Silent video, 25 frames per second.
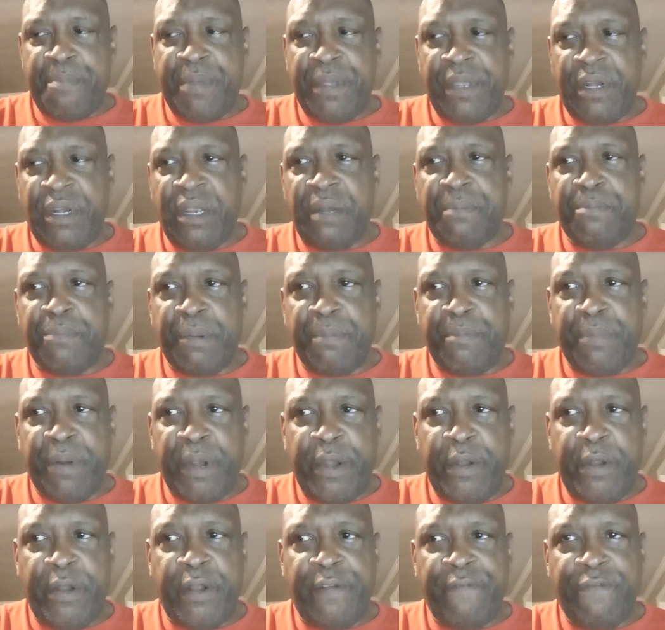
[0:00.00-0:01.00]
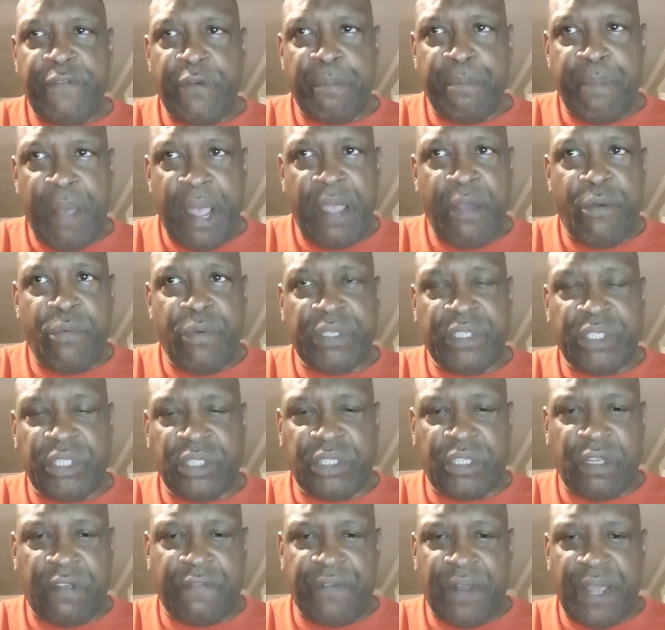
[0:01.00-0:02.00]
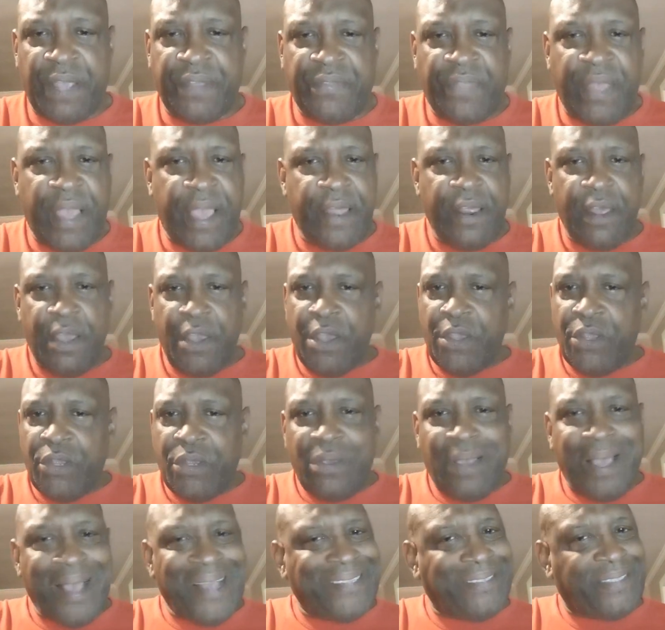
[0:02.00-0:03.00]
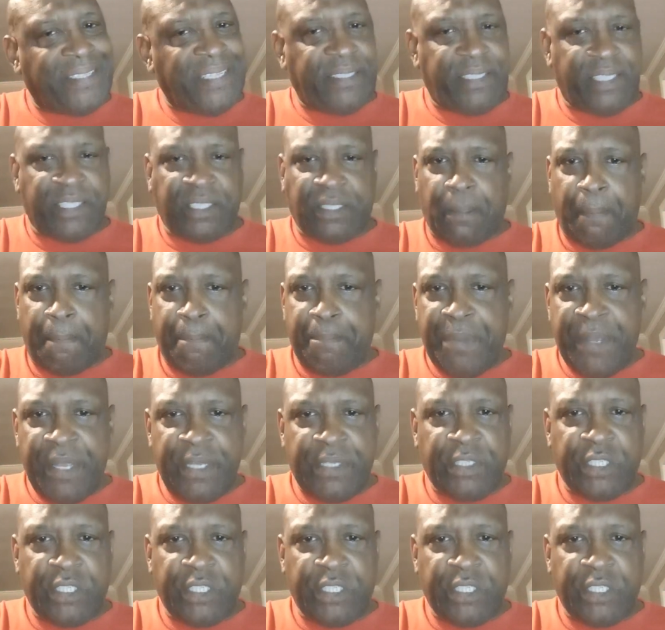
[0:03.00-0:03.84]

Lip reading: and preparing for banquets and stuff like that, you guys, this is a business.